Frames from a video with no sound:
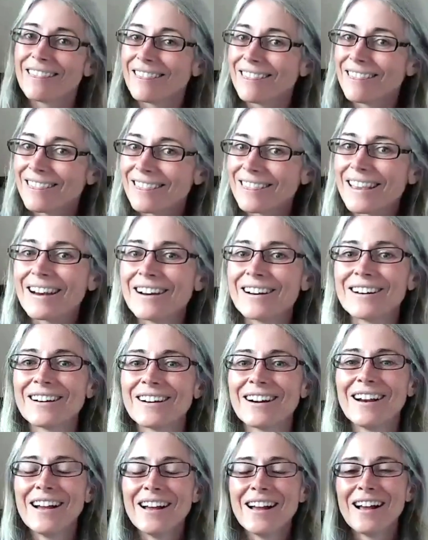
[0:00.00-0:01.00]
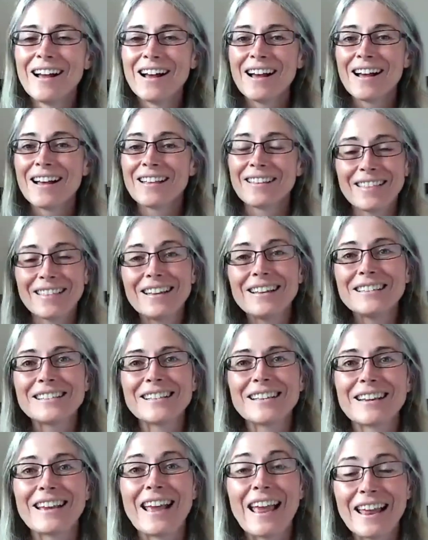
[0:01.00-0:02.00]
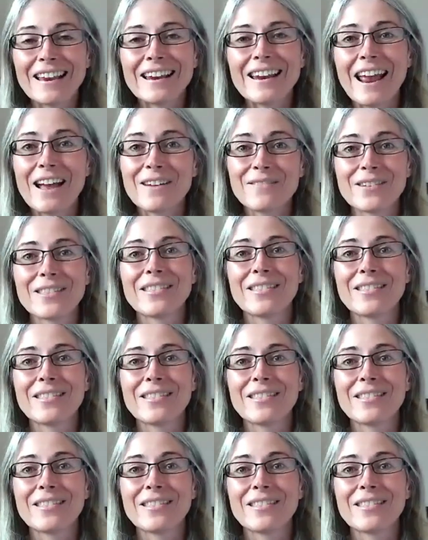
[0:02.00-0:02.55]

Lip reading: They're things that can have a